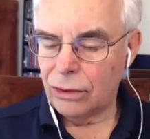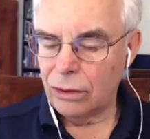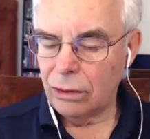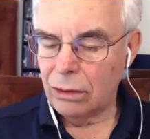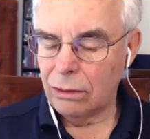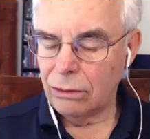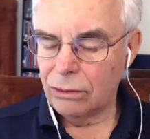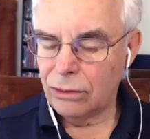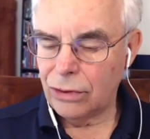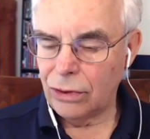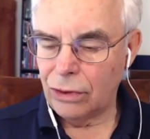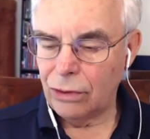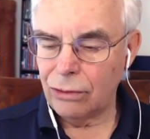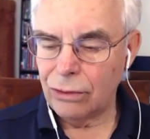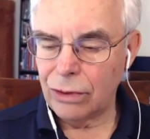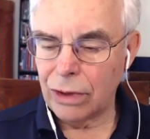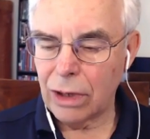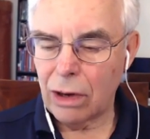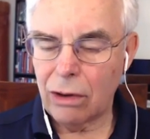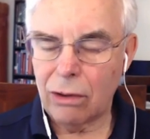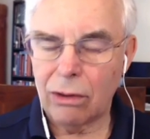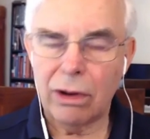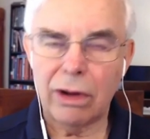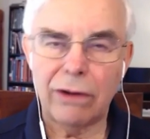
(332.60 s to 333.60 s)
do you
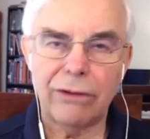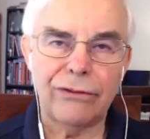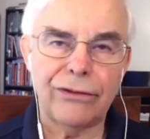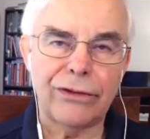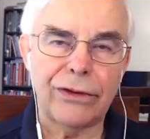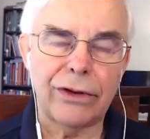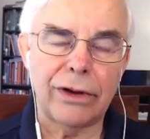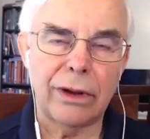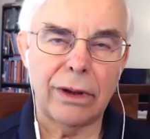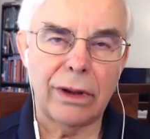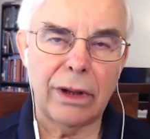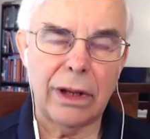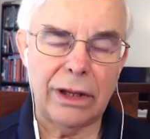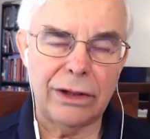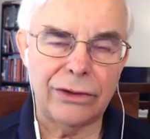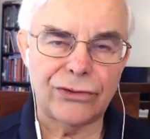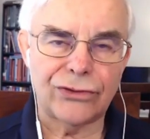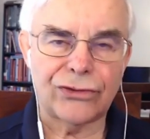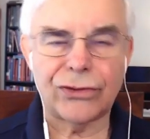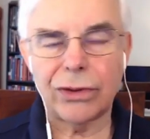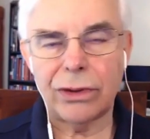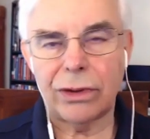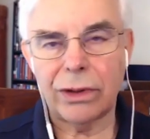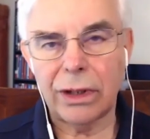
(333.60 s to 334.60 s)
know of, a,
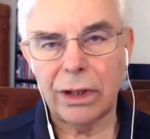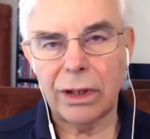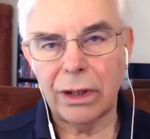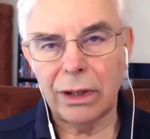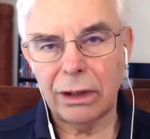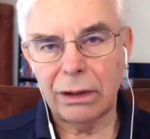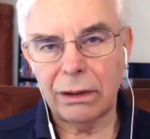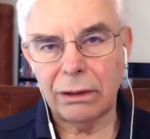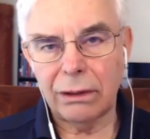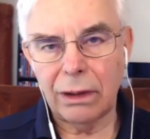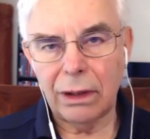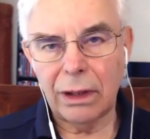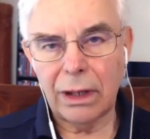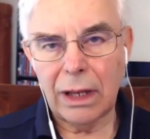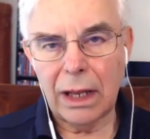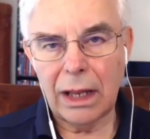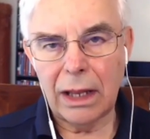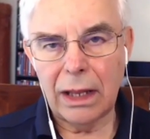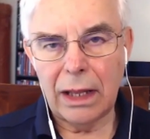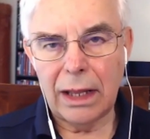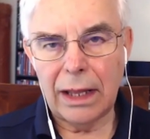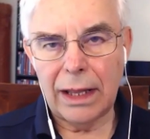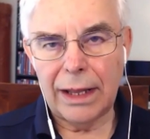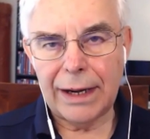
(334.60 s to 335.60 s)
is there a,
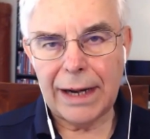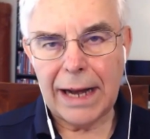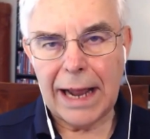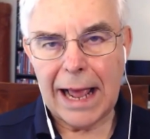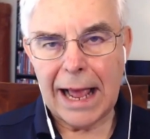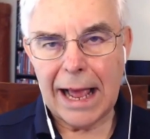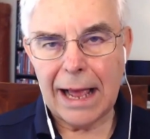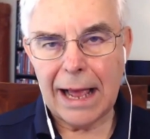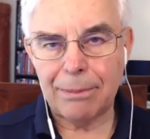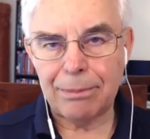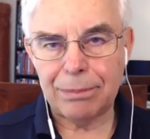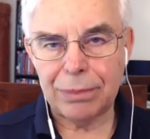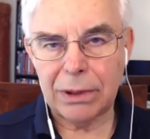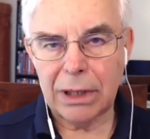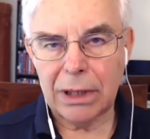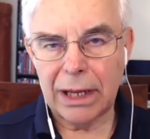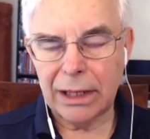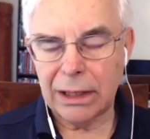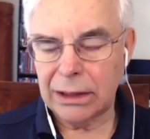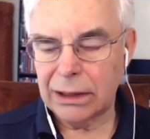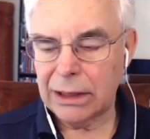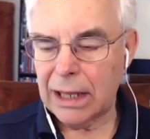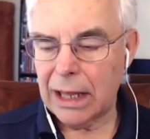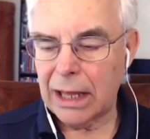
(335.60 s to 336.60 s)
an app
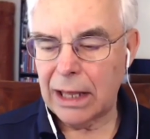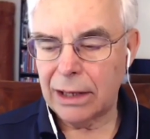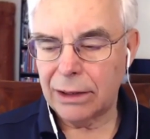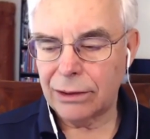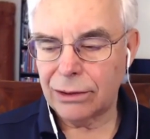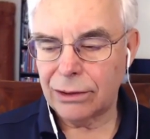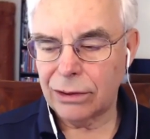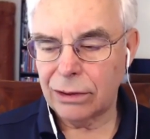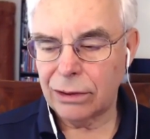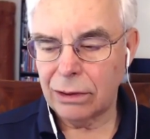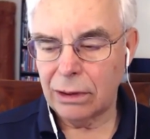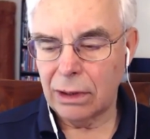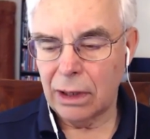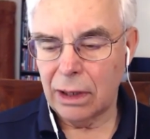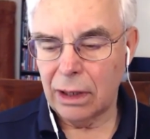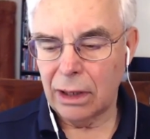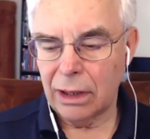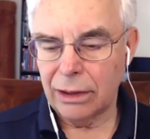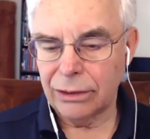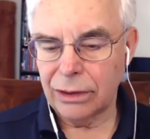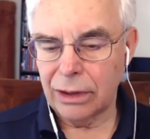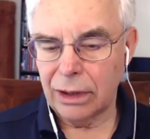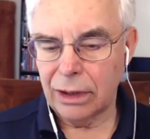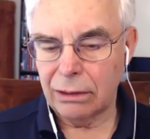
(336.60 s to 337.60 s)
like that
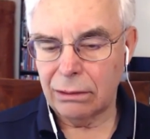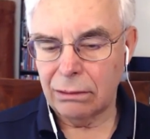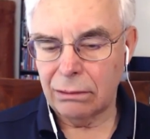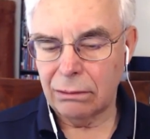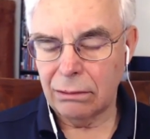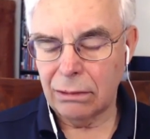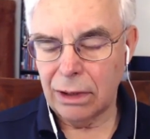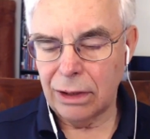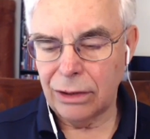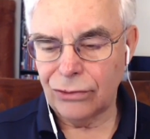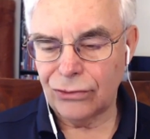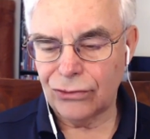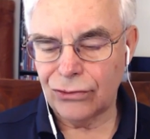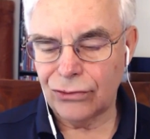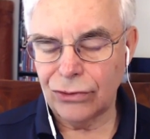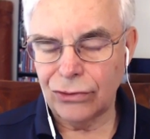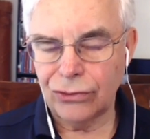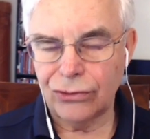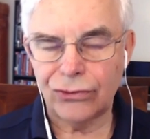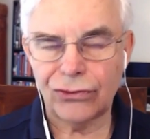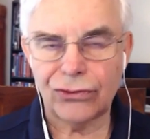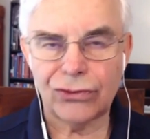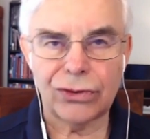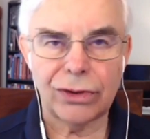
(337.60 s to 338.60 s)
uh, that is
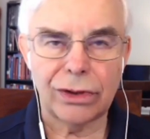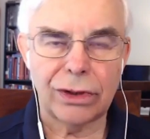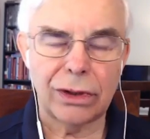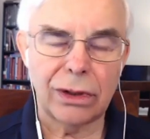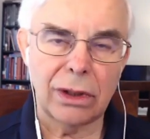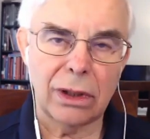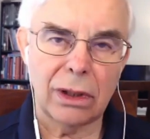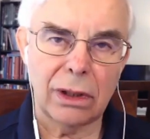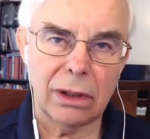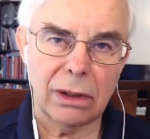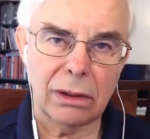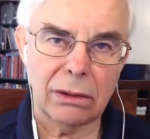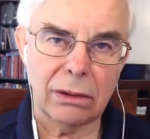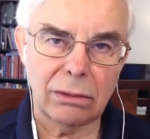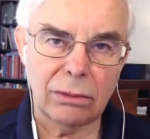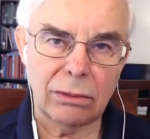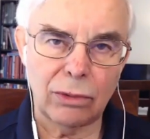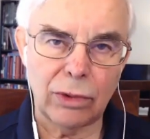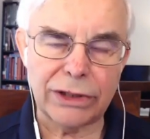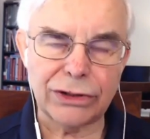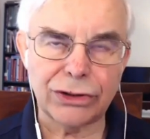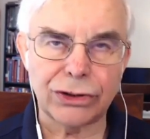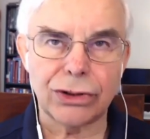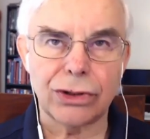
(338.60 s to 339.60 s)
used in the
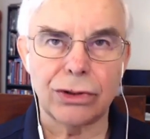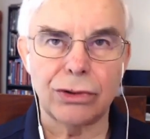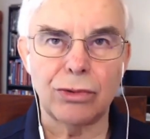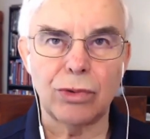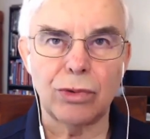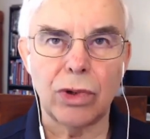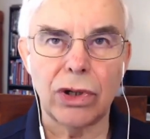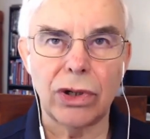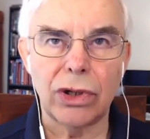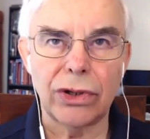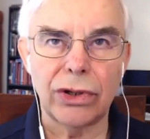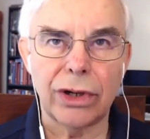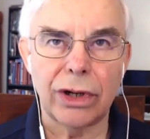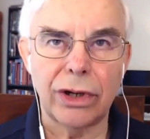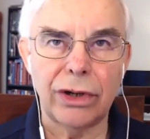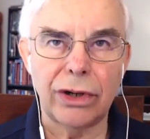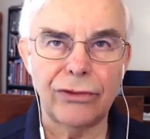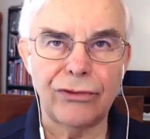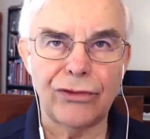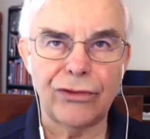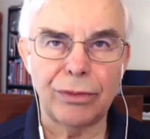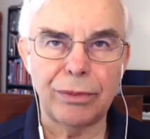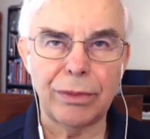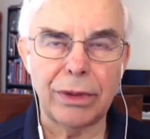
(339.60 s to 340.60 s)
Western world? Are you
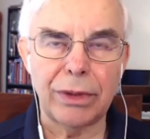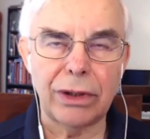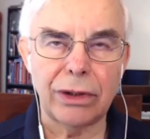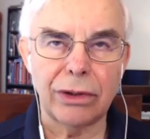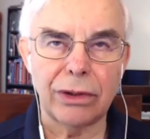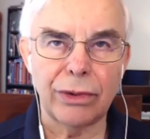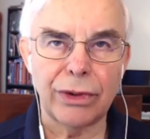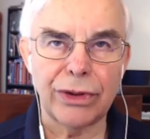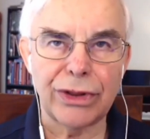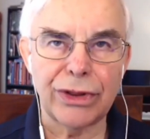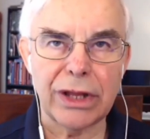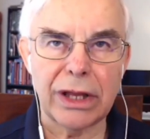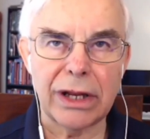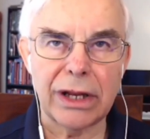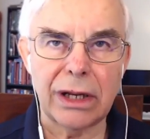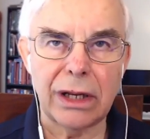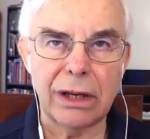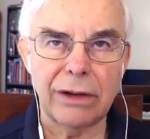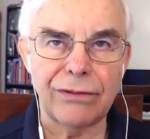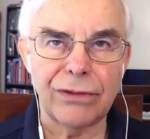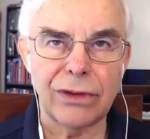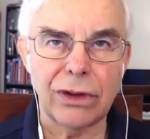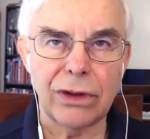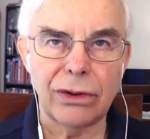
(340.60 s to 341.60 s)
familiar with any
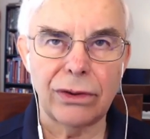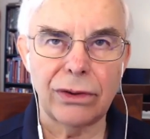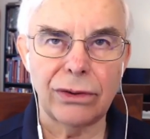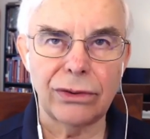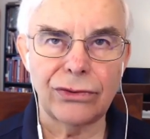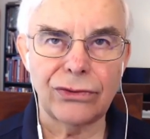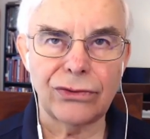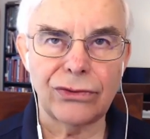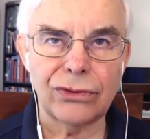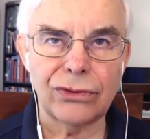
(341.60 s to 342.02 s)
of those?